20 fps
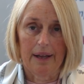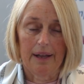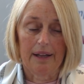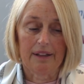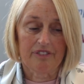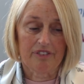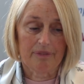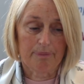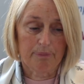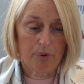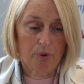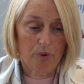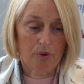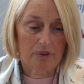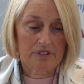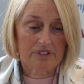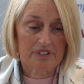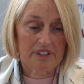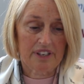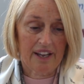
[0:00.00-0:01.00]
It's
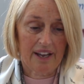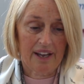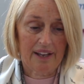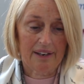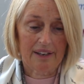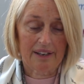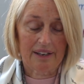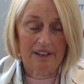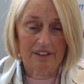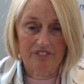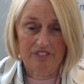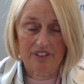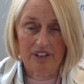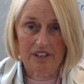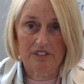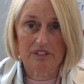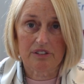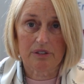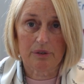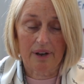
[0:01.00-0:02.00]
important, again, like I
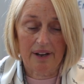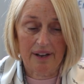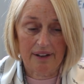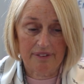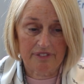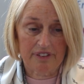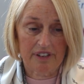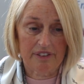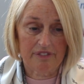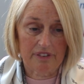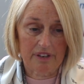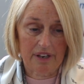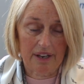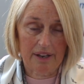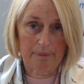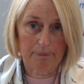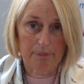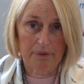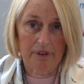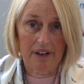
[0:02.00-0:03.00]
said, to have
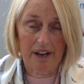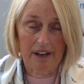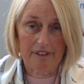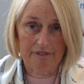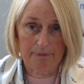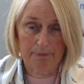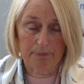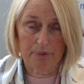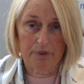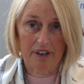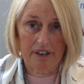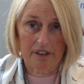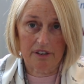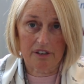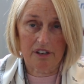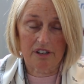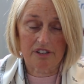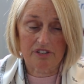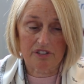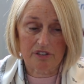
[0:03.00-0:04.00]
prior
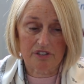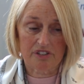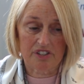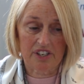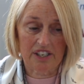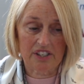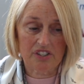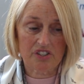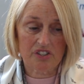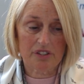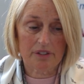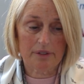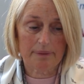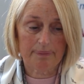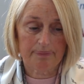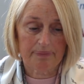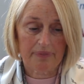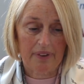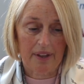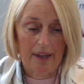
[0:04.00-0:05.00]
consultation
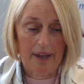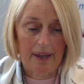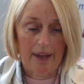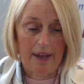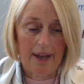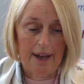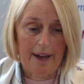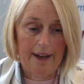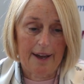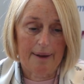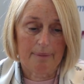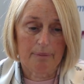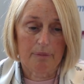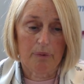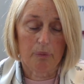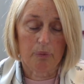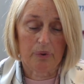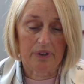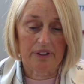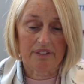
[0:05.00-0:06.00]

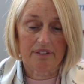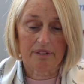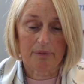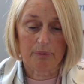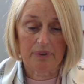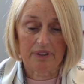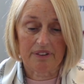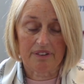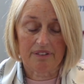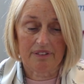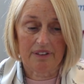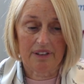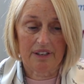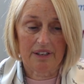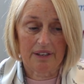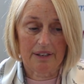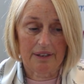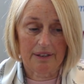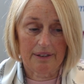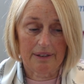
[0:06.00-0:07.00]
with
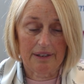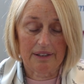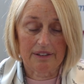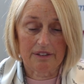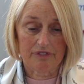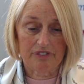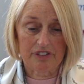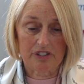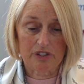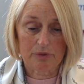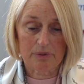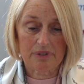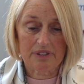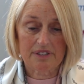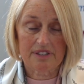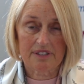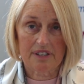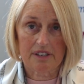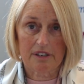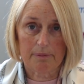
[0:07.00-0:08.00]
the
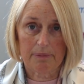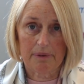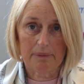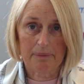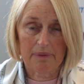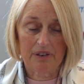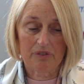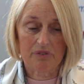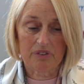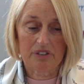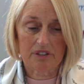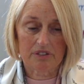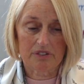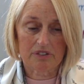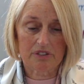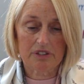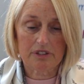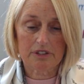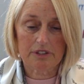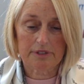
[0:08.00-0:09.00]
individuals that are being made
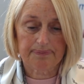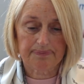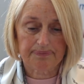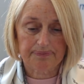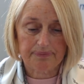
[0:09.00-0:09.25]
redundant.